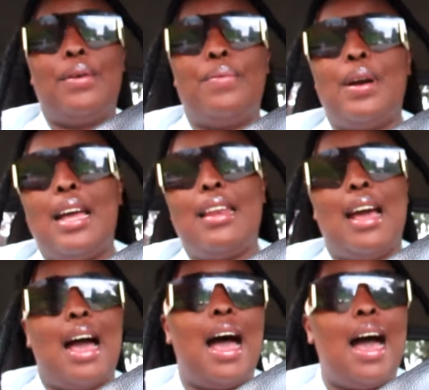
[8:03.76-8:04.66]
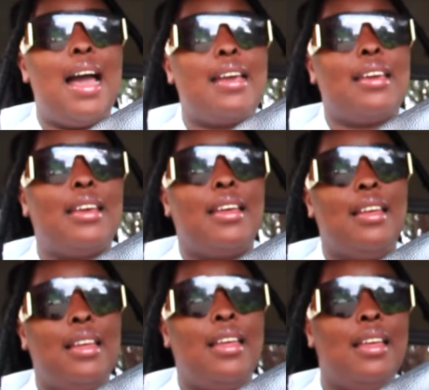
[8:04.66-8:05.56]
when I
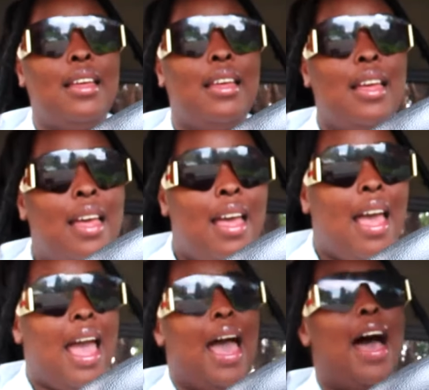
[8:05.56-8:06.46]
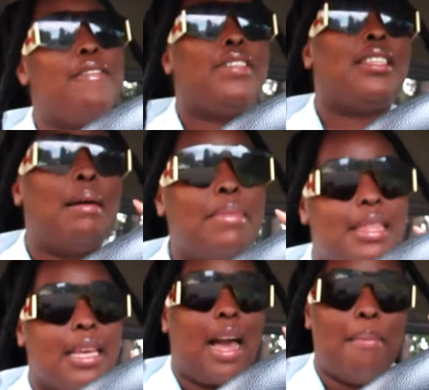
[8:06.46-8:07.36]
have
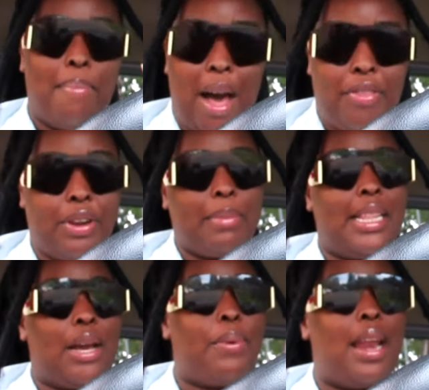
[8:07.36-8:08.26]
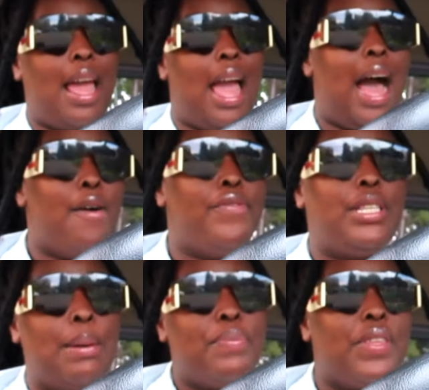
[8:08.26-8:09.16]
something bothering me, like when I have
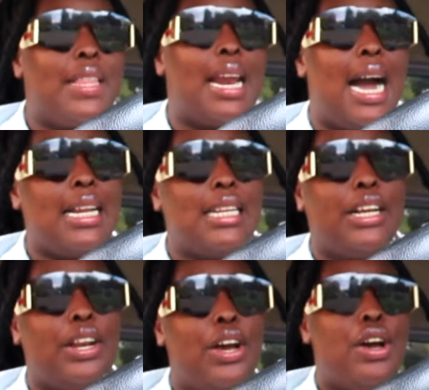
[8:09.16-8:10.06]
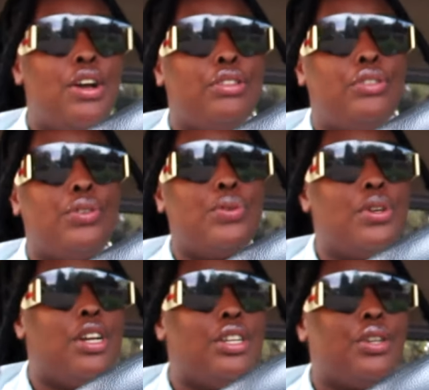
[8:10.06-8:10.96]
something that I need
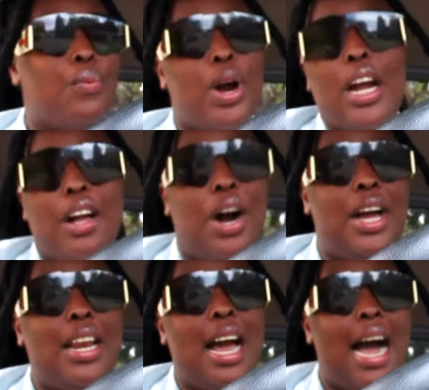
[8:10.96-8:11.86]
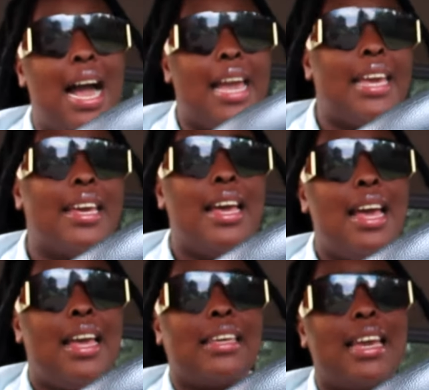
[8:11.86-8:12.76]
to work on, I
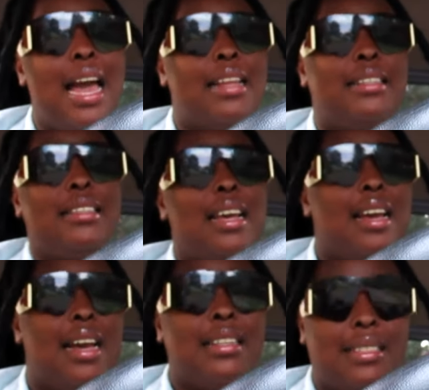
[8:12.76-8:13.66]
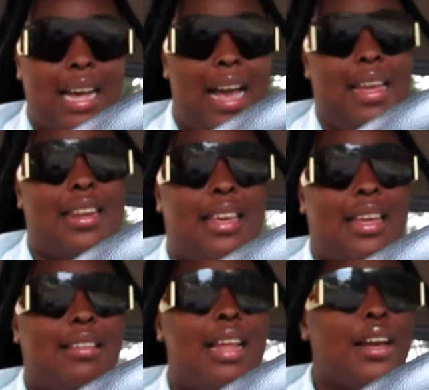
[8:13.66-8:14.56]
get anxiety
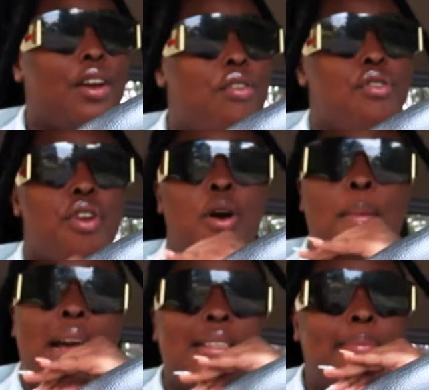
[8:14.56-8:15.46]
like nobody's